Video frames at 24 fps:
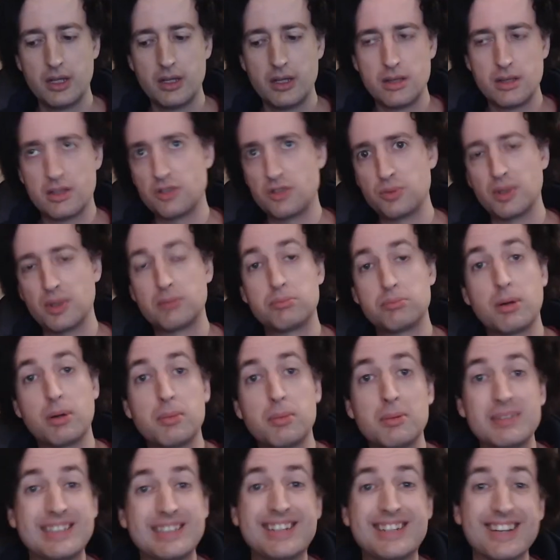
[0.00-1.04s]
This one
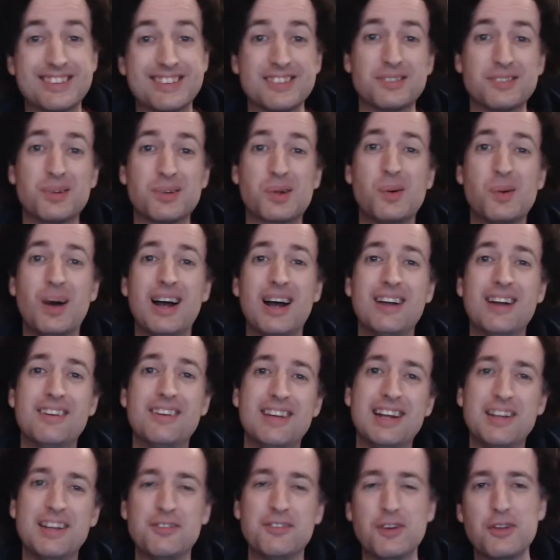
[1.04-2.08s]
probably doesn't require
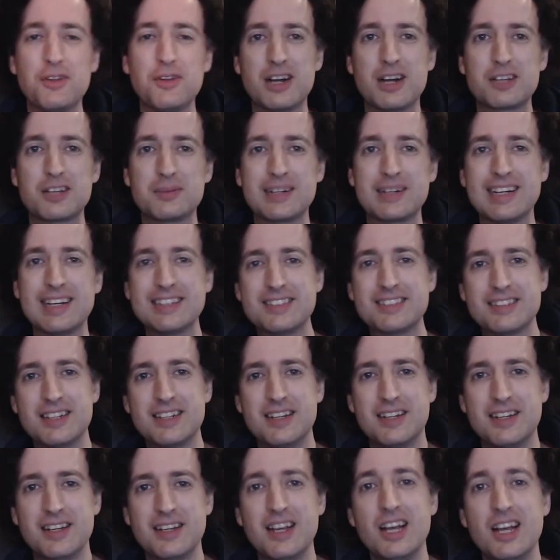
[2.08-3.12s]
any further explanation.
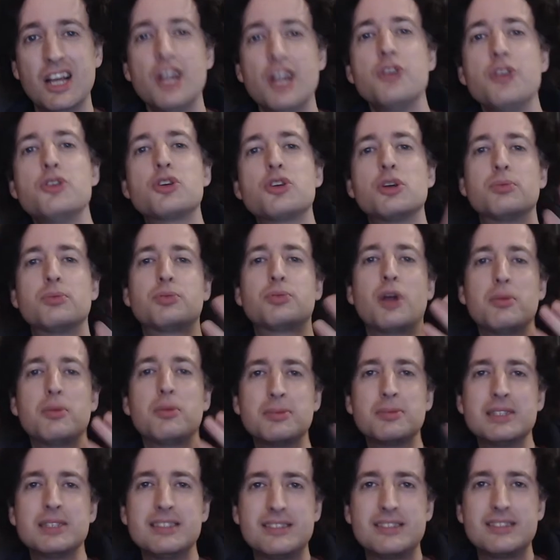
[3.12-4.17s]
You can
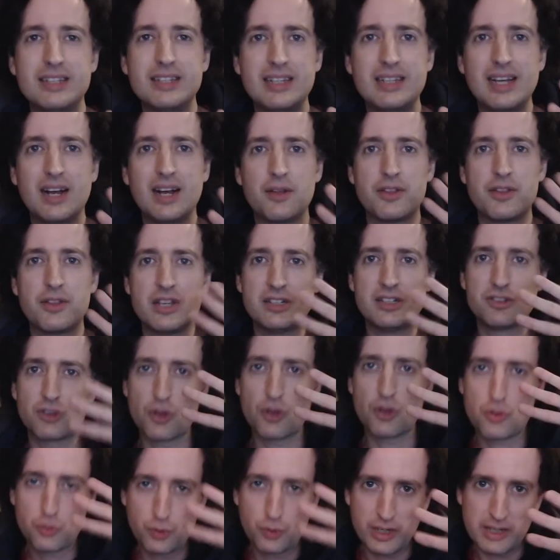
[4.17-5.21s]
probably see how these
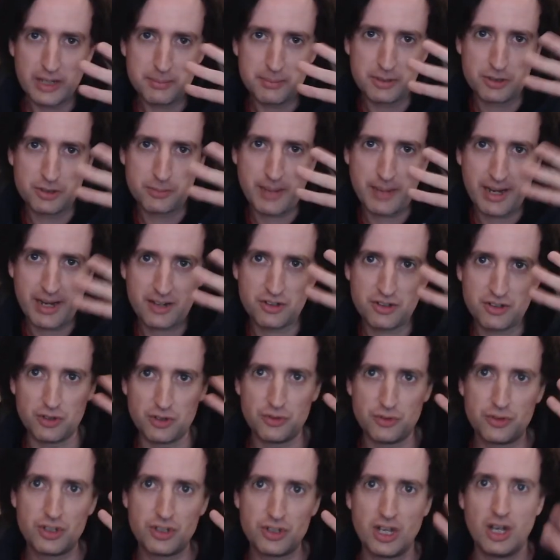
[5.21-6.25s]
three
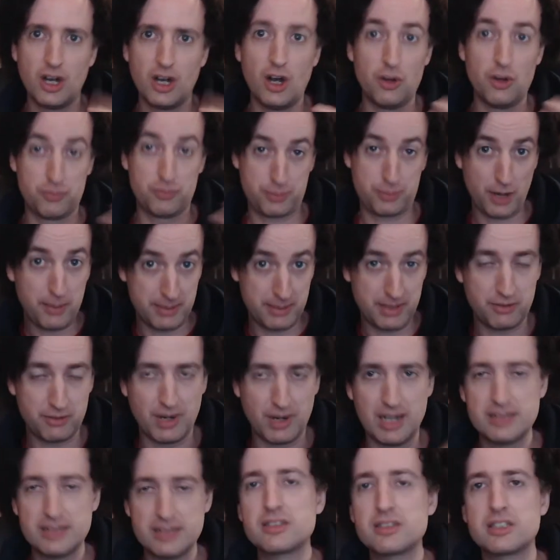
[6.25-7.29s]
perspectives of property
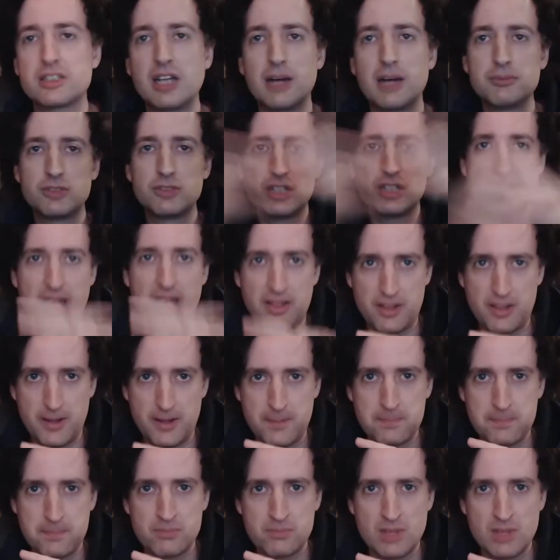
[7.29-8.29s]
rights come together.